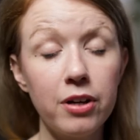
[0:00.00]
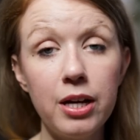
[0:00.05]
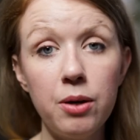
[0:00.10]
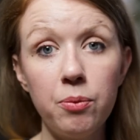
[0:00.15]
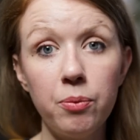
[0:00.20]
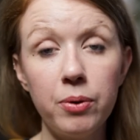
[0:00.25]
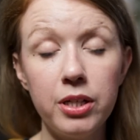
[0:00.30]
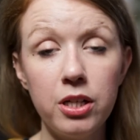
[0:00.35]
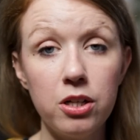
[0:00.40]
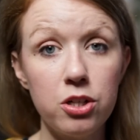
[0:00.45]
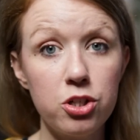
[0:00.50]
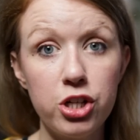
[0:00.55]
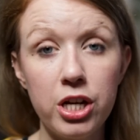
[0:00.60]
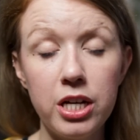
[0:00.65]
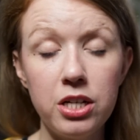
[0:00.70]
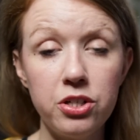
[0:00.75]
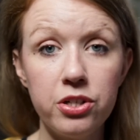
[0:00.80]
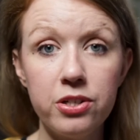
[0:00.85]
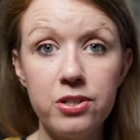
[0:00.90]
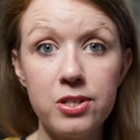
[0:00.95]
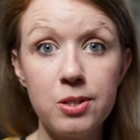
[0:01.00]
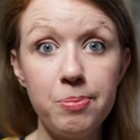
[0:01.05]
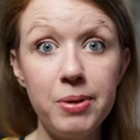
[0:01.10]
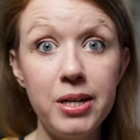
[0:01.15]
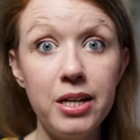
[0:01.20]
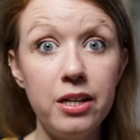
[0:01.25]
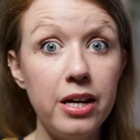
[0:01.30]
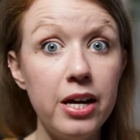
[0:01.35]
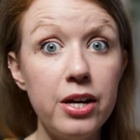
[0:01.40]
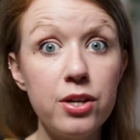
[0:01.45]
forget when you're changing
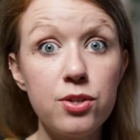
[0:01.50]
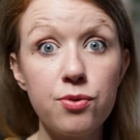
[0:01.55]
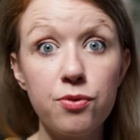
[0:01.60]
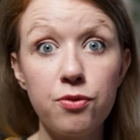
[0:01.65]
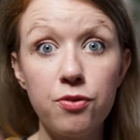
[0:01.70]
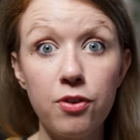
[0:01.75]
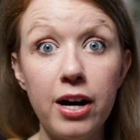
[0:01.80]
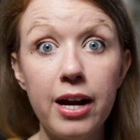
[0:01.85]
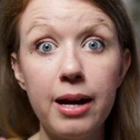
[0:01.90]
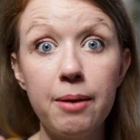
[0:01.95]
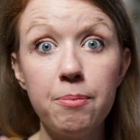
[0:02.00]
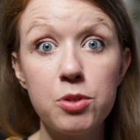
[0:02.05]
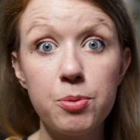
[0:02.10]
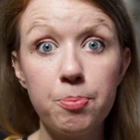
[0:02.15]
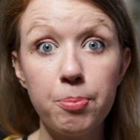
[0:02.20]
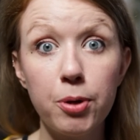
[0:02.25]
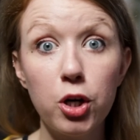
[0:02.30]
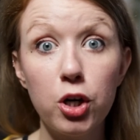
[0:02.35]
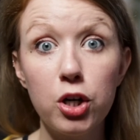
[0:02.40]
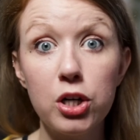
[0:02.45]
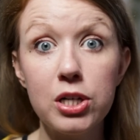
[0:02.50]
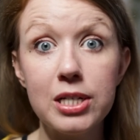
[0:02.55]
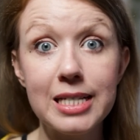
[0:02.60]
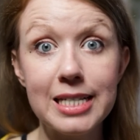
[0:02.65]
speed is frames per